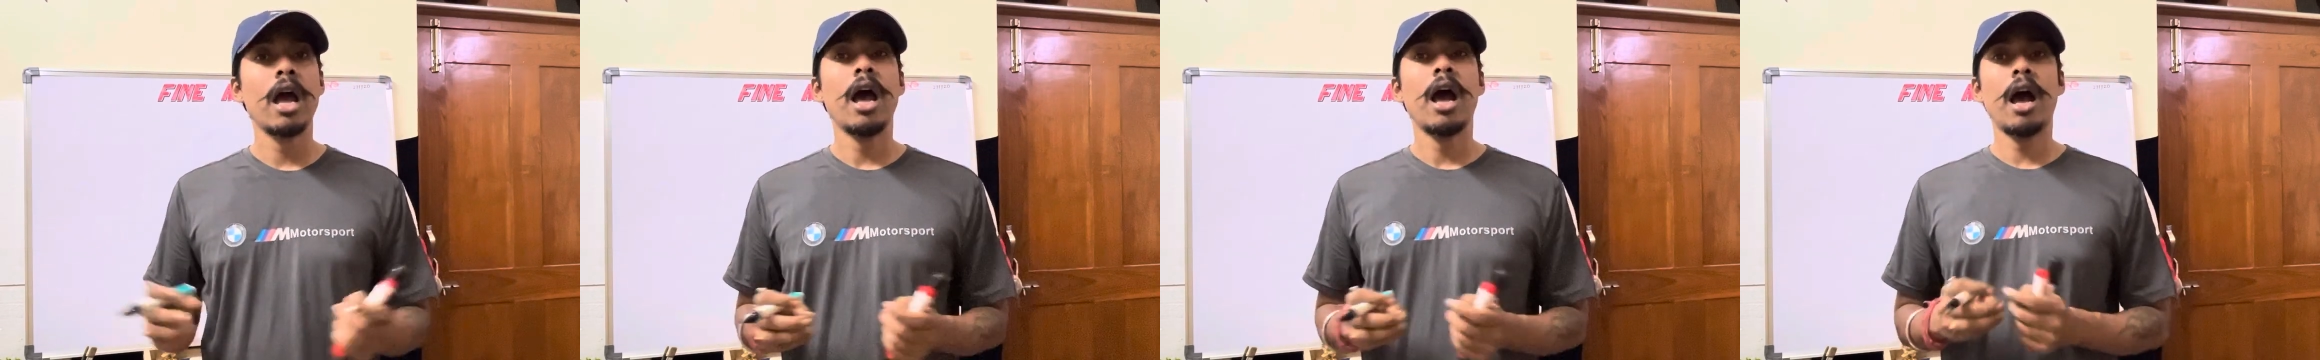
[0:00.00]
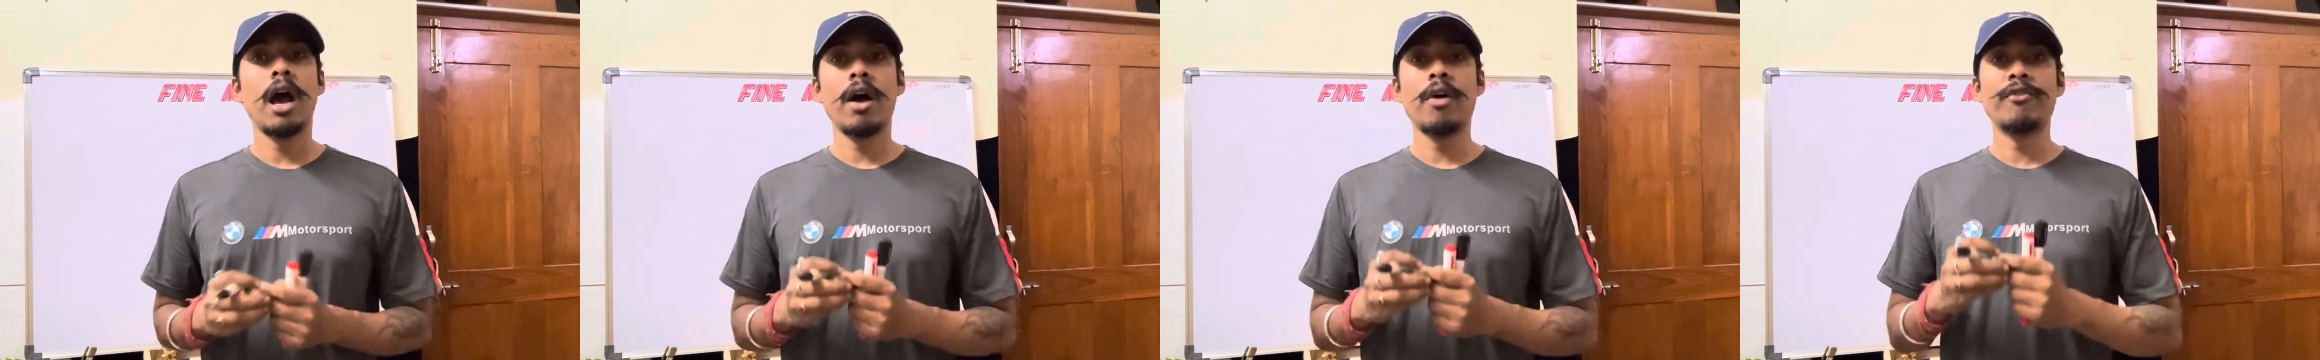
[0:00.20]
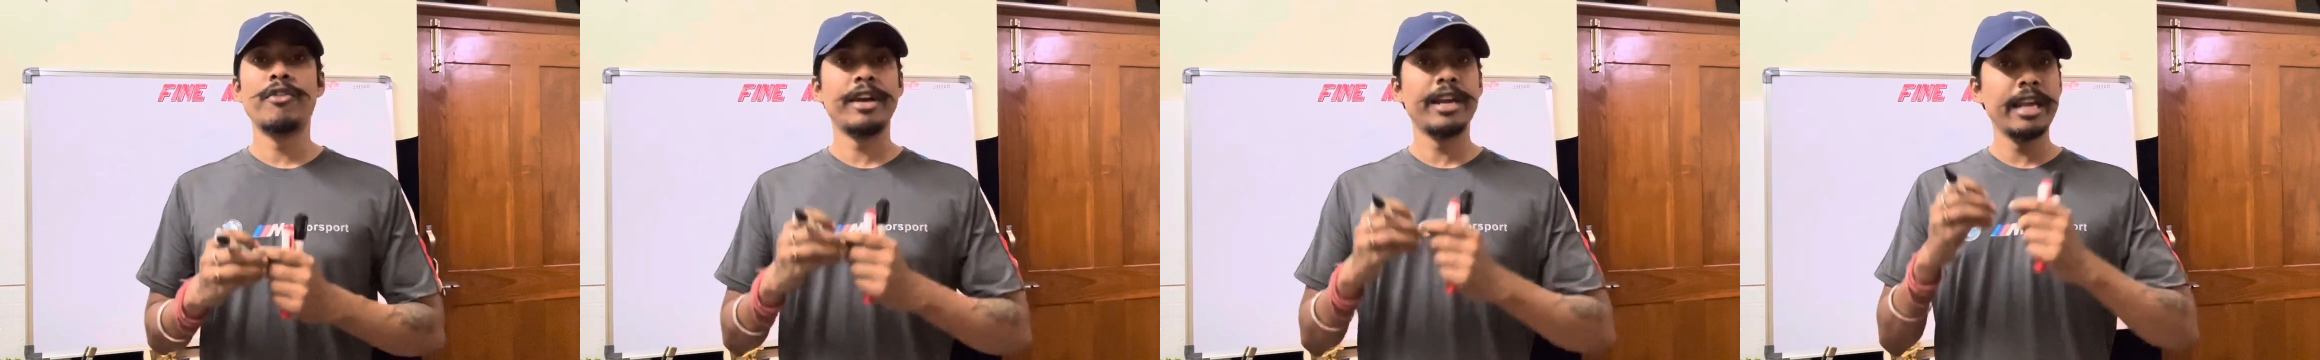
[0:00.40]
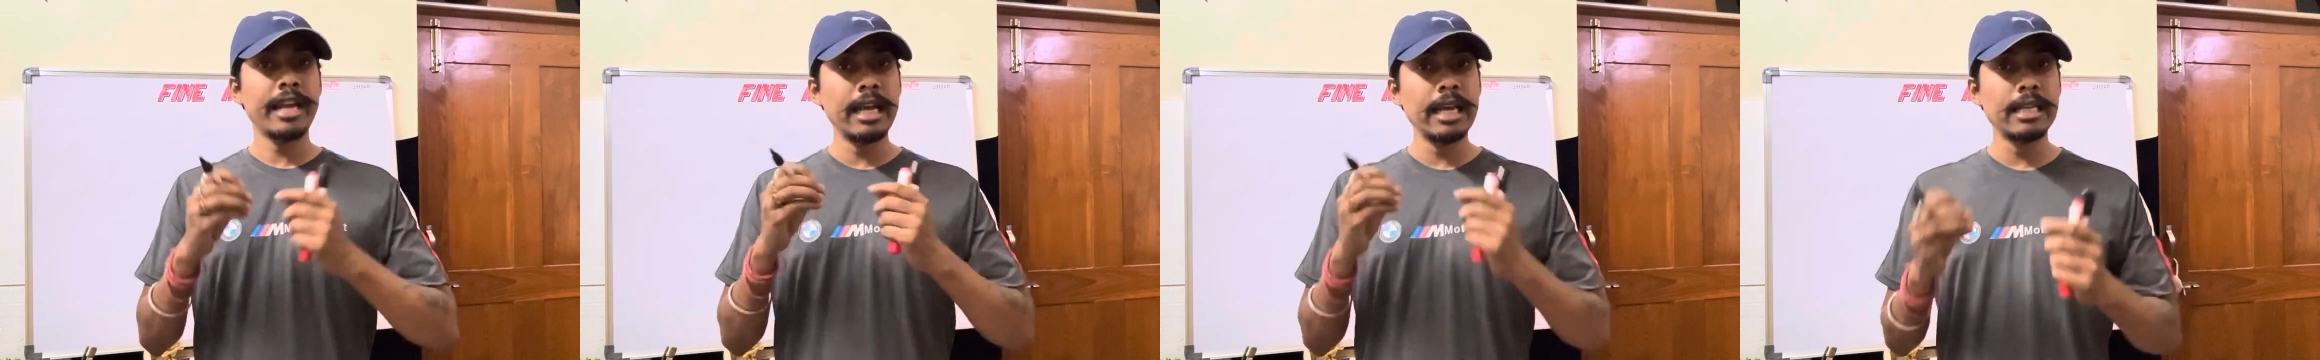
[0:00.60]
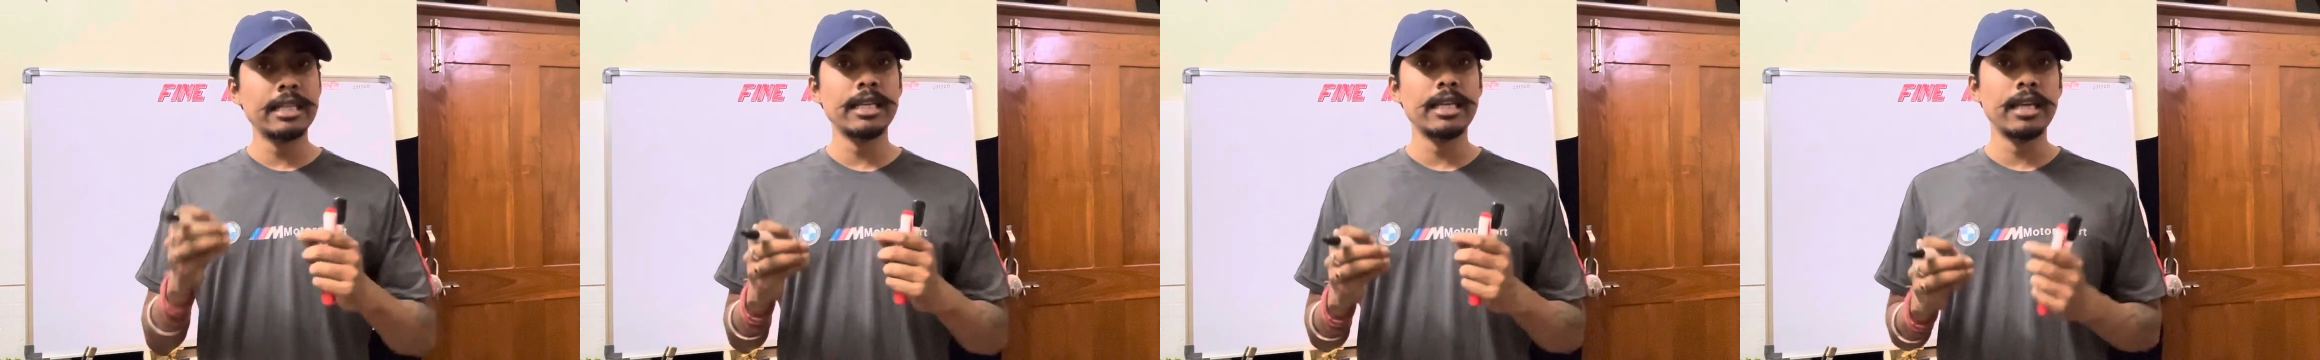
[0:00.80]
very
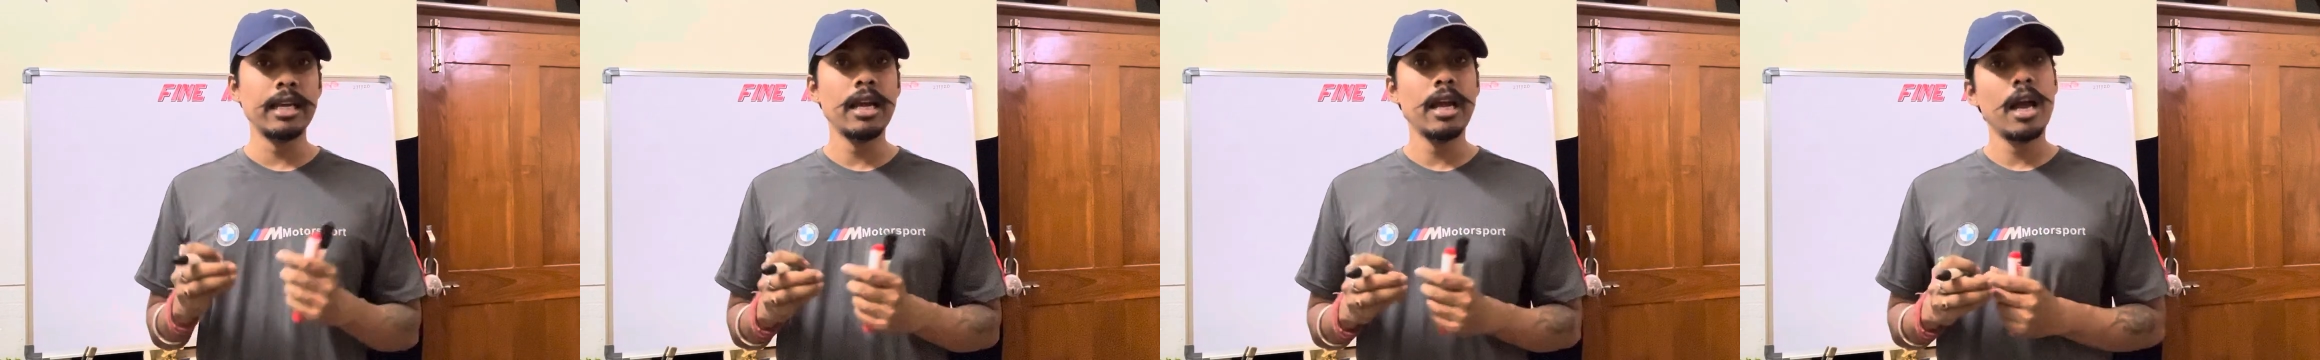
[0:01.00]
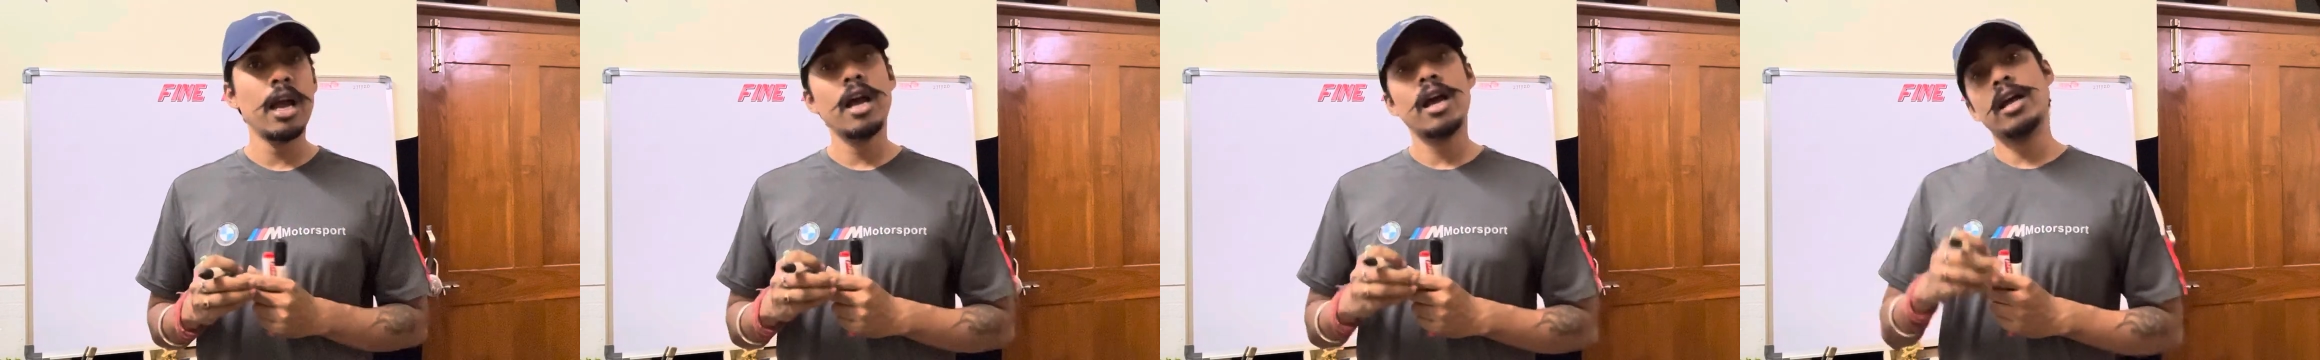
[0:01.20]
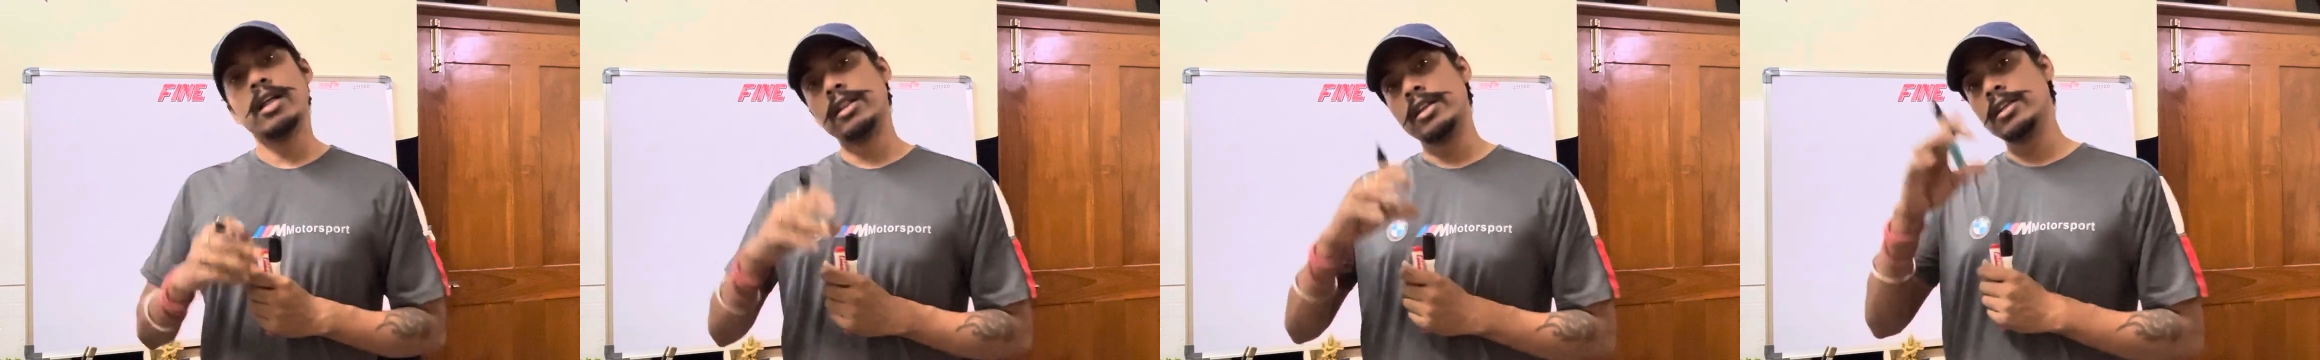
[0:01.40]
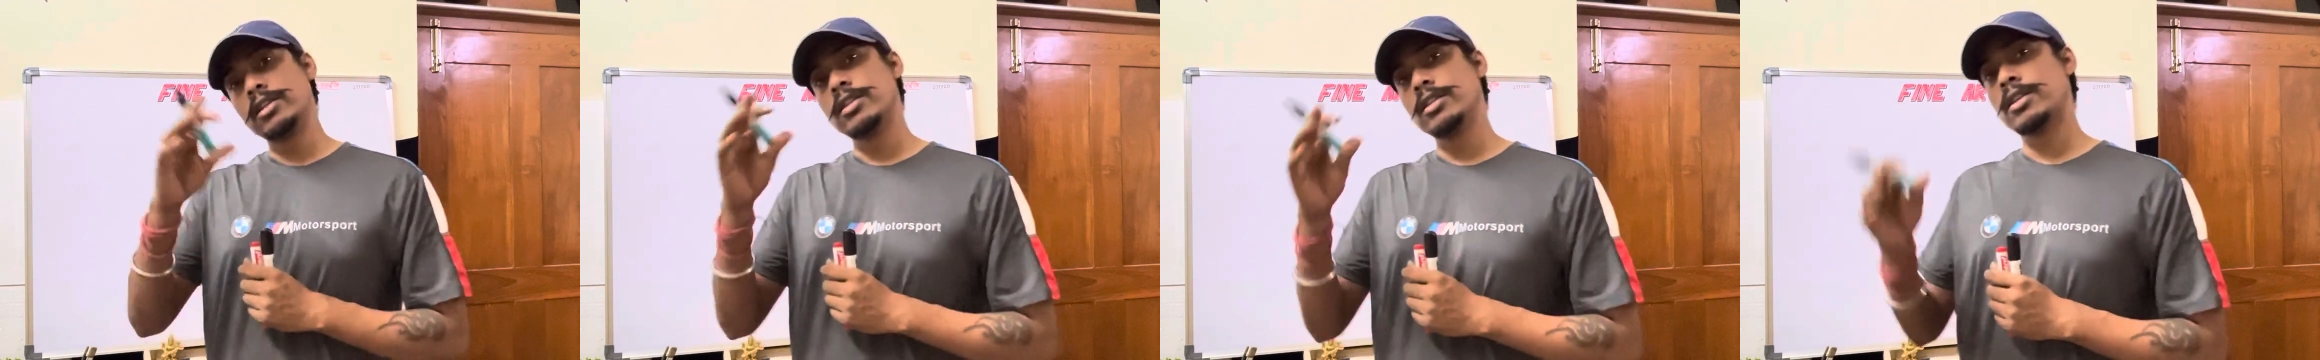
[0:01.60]
easily. This is